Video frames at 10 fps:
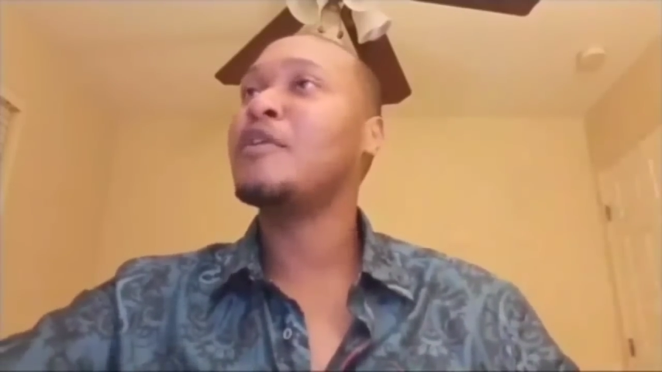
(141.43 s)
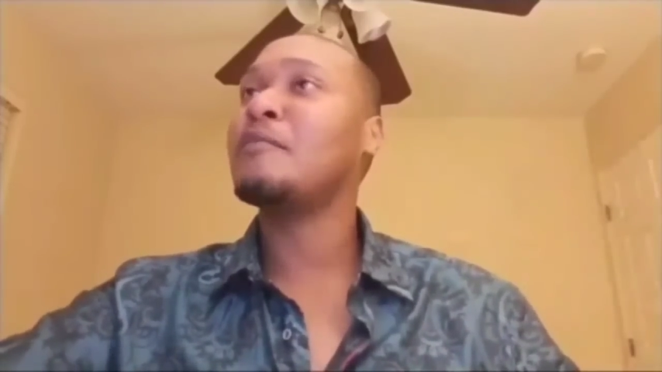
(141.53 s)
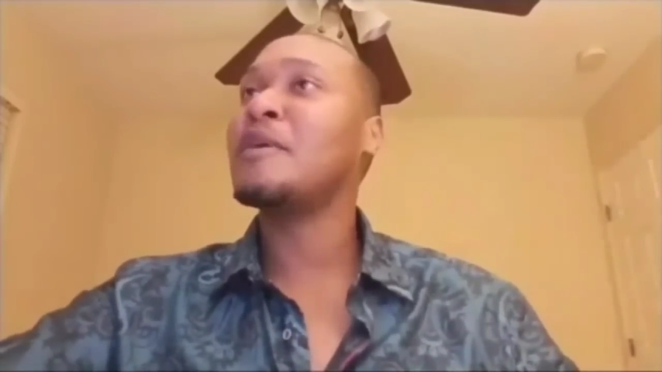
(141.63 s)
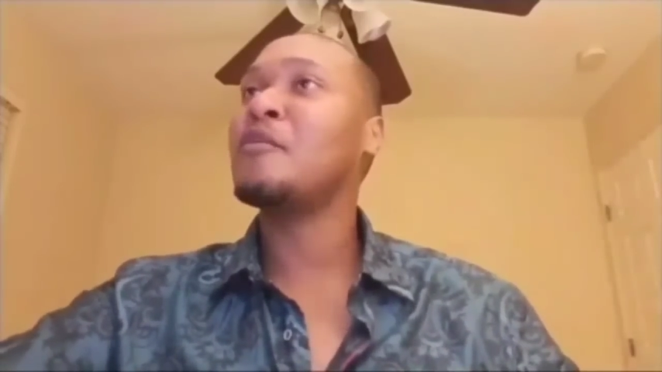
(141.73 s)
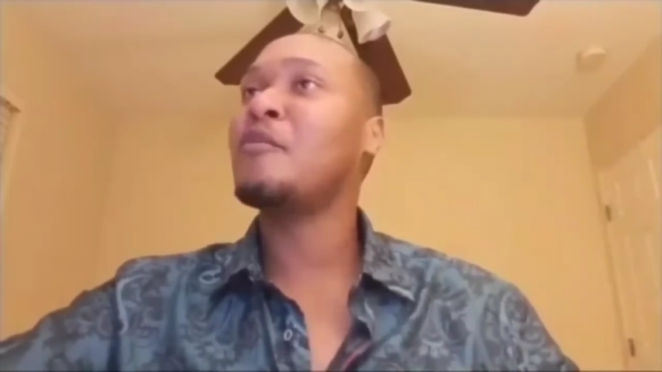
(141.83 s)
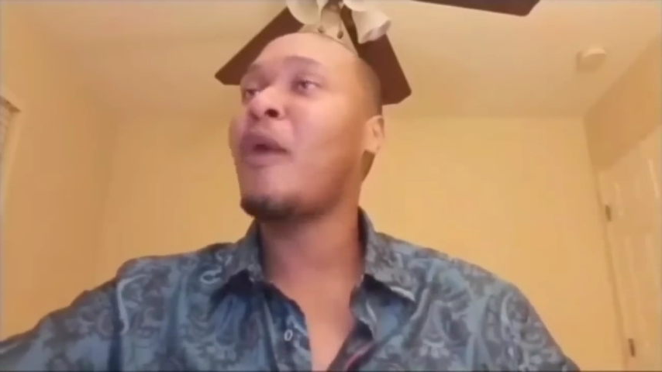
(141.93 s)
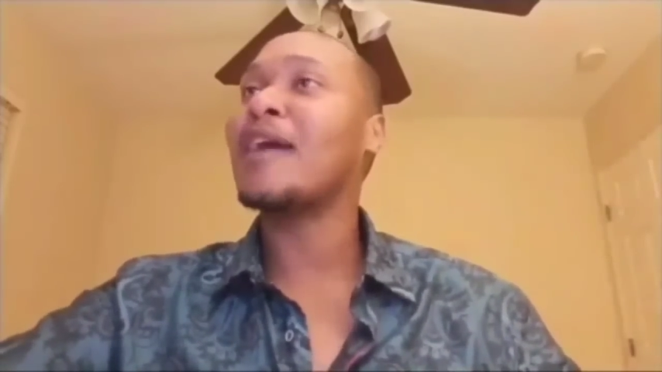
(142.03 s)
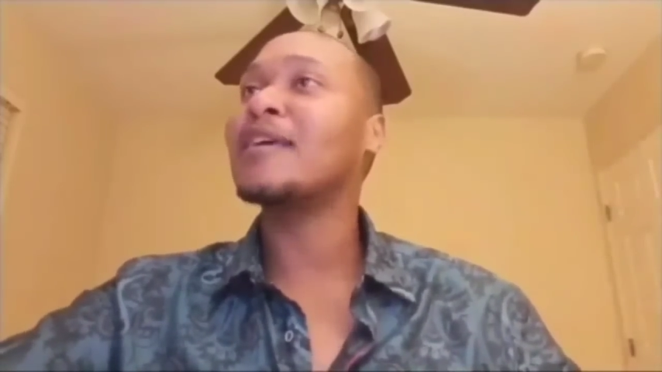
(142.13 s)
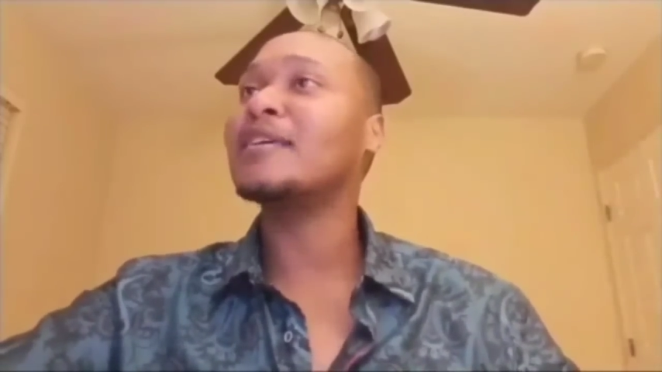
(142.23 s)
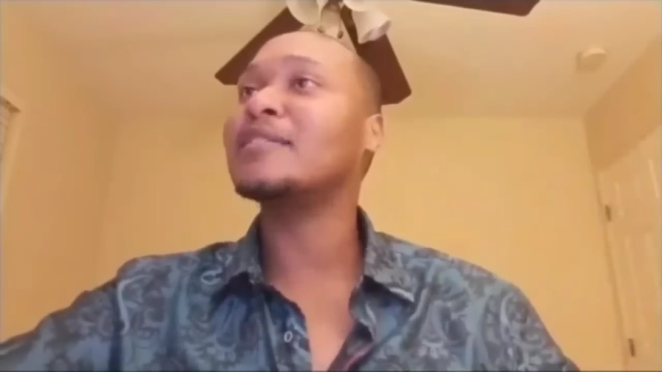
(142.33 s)
You know what I
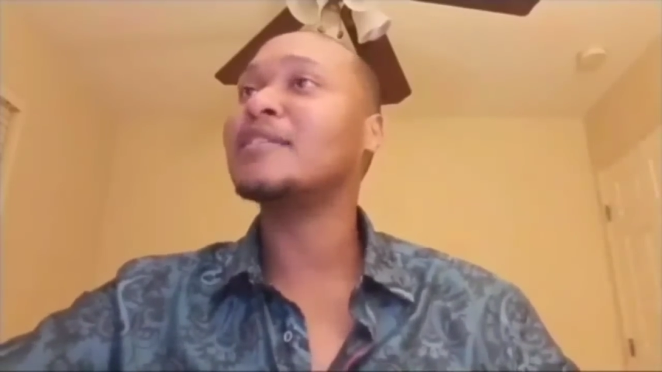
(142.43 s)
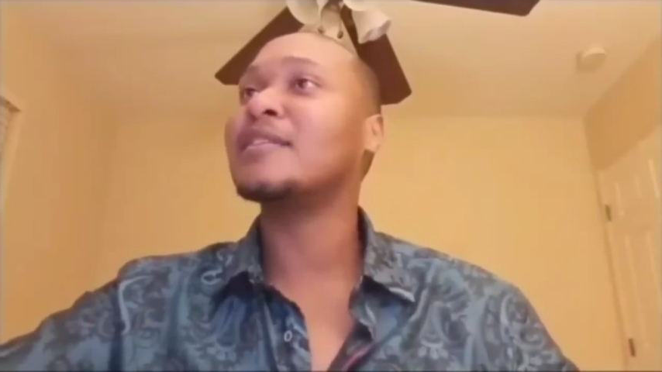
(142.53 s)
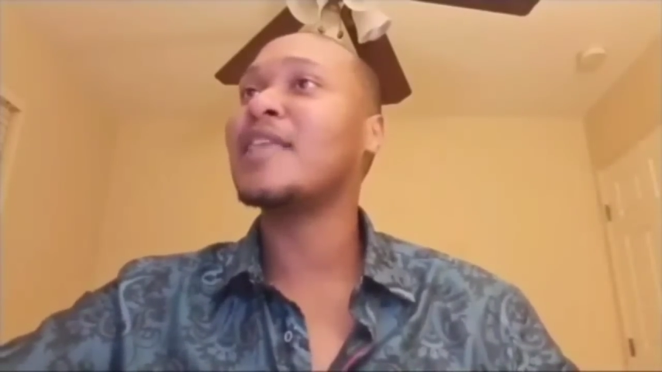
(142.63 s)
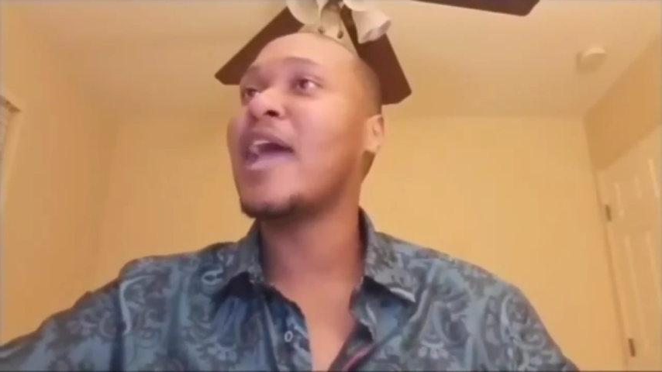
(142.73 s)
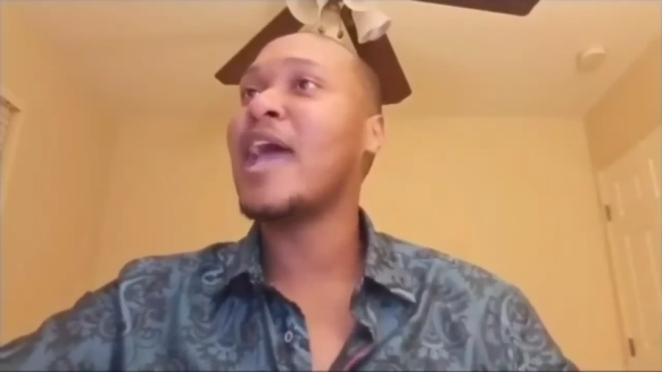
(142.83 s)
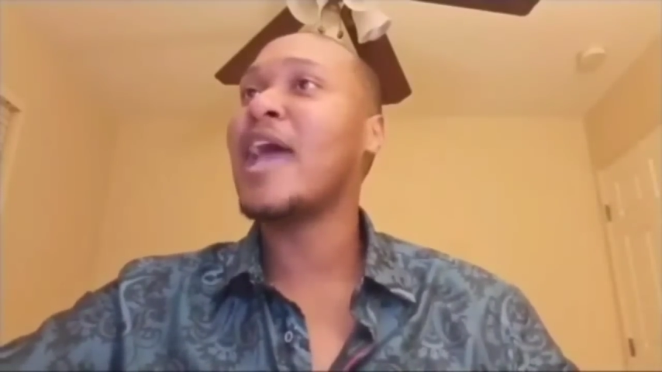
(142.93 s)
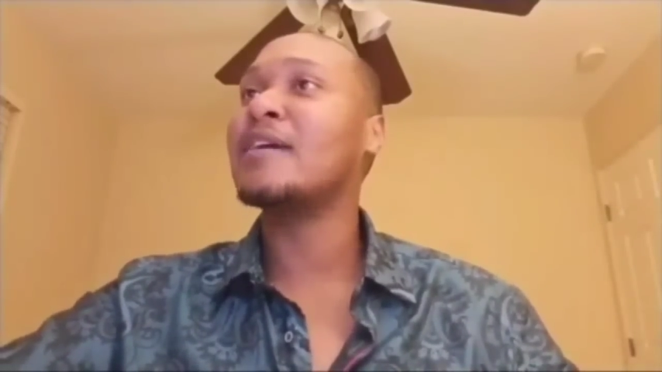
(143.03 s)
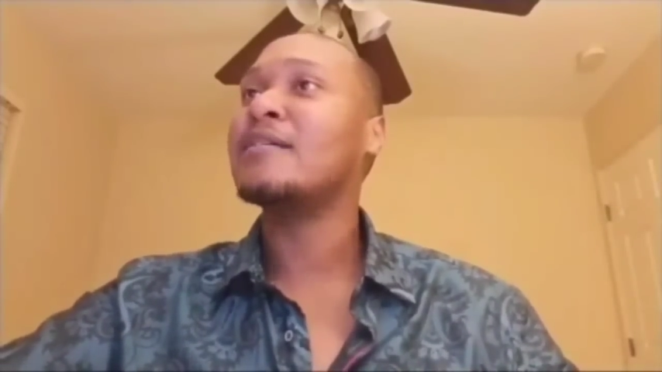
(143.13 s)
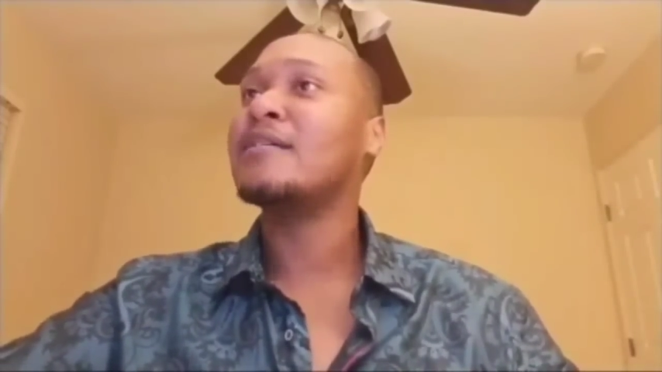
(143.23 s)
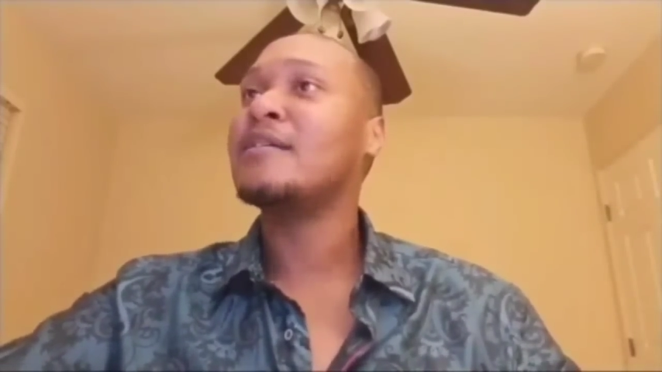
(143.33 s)
mean? Why is it
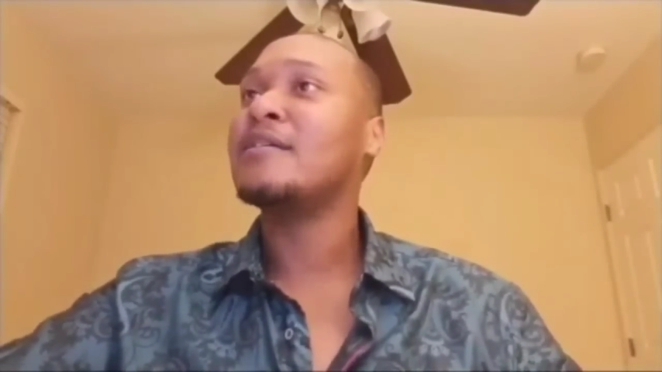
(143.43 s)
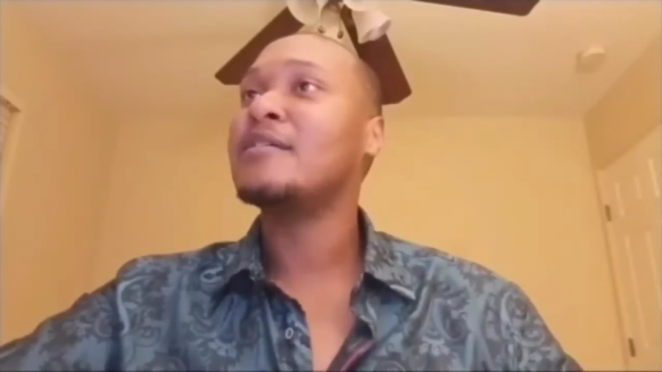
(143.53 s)
that,